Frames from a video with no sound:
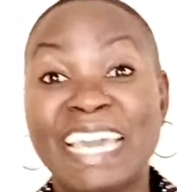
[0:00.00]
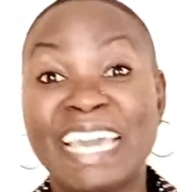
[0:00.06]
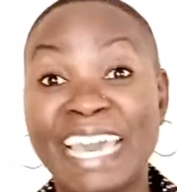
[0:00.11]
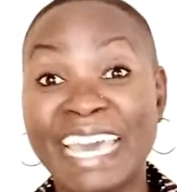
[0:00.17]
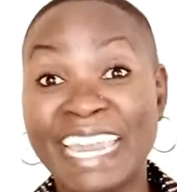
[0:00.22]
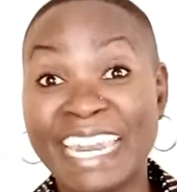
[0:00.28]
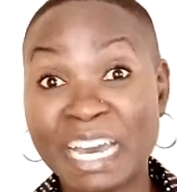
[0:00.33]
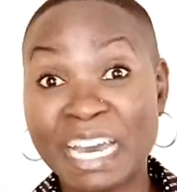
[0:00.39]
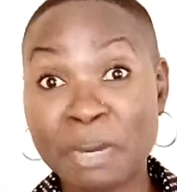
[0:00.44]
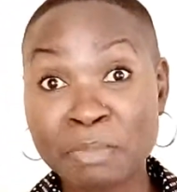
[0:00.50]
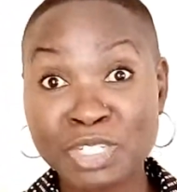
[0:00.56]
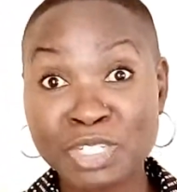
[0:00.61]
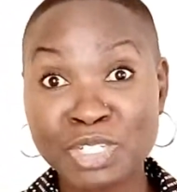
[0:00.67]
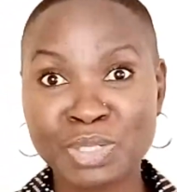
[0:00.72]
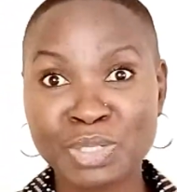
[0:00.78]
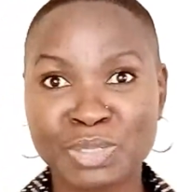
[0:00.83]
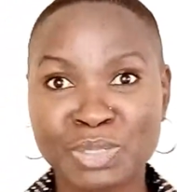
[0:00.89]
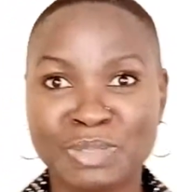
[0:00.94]
And number
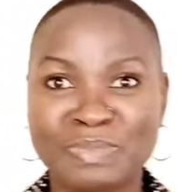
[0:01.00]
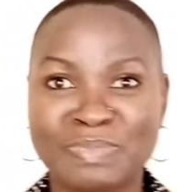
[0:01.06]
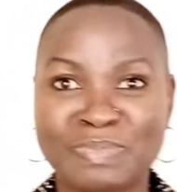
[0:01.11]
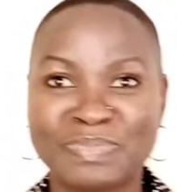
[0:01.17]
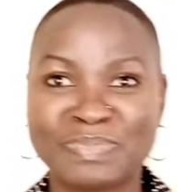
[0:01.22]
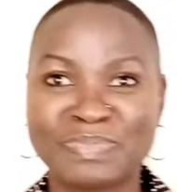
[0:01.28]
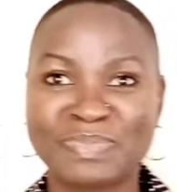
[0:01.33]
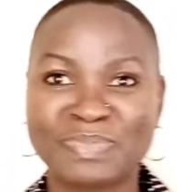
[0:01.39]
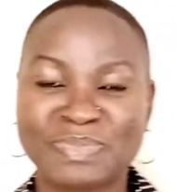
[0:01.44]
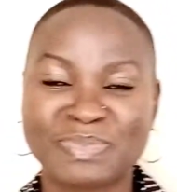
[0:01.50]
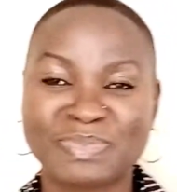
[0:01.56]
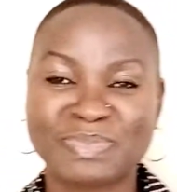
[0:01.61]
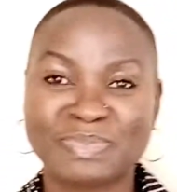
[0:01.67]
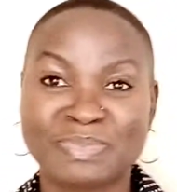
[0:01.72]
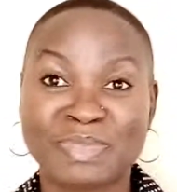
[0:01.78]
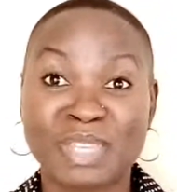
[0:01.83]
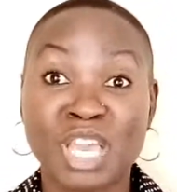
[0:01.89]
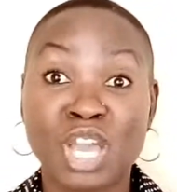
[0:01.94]
2,
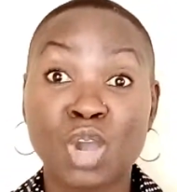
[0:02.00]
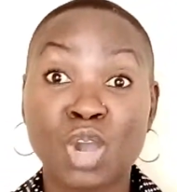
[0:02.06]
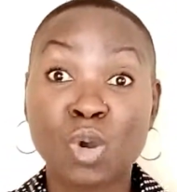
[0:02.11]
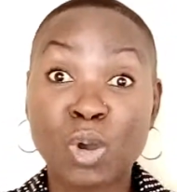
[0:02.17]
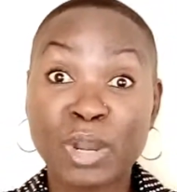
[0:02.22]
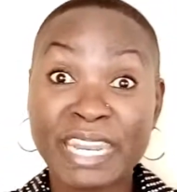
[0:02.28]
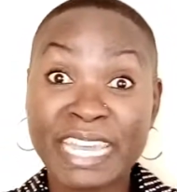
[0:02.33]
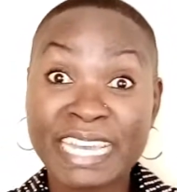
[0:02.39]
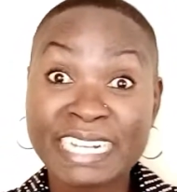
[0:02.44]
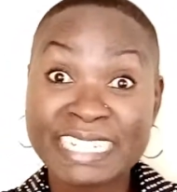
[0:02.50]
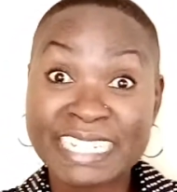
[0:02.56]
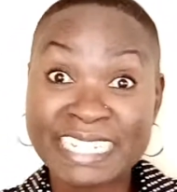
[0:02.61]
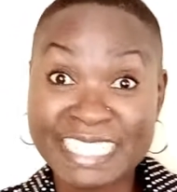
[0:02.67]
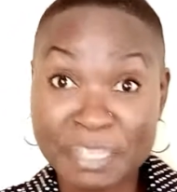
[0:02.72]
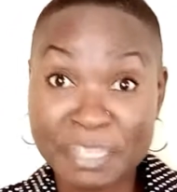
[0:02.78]
connect